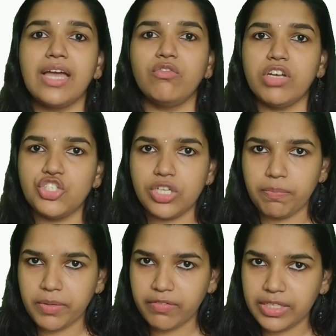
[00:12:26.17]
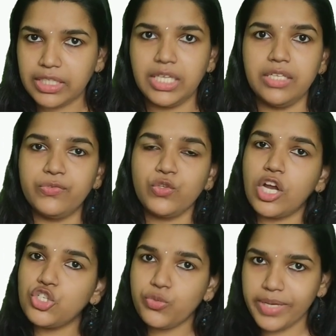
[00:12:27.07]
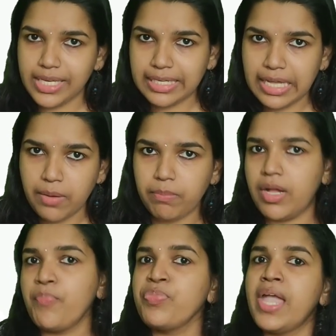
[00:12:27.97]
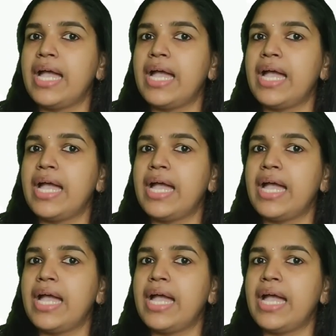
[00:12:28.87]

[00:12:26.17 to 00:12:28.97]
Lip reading: and vachika pravritti is known to be karma.